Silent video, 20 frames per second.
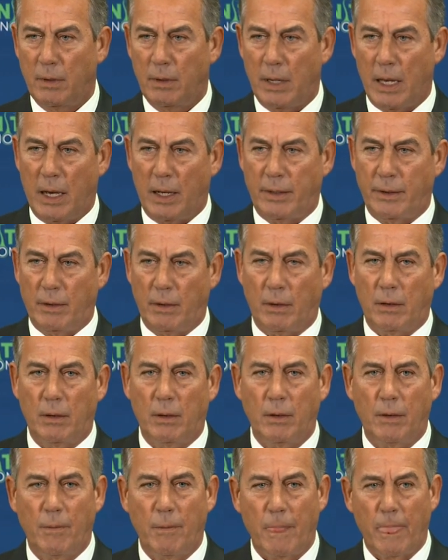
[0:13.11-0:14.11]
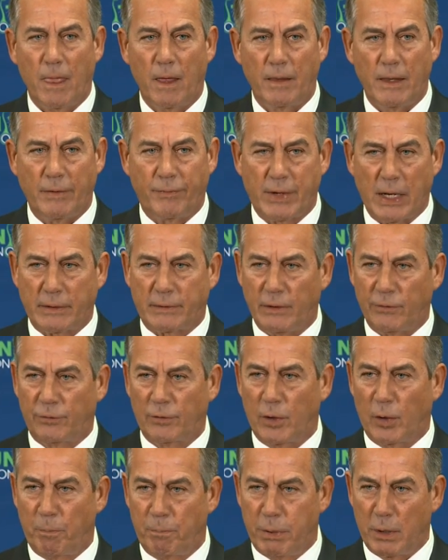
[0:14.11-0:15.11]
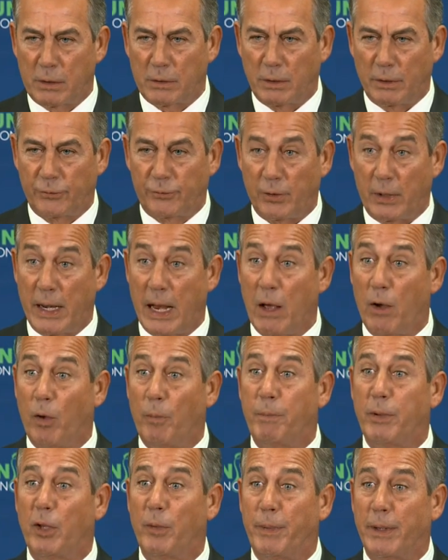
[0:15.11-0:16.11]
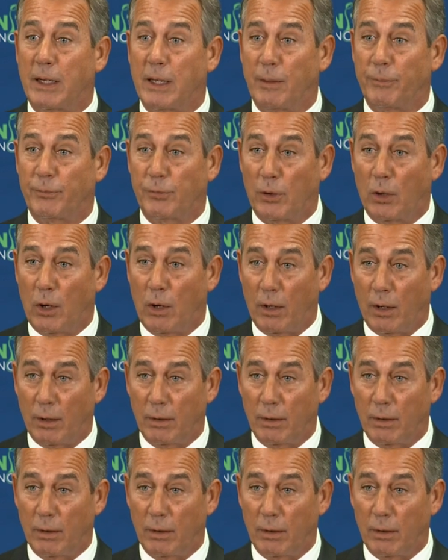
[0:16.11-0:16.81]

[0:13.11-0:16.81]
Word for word: out here, they've got these little booklets on how a bill becomes a law.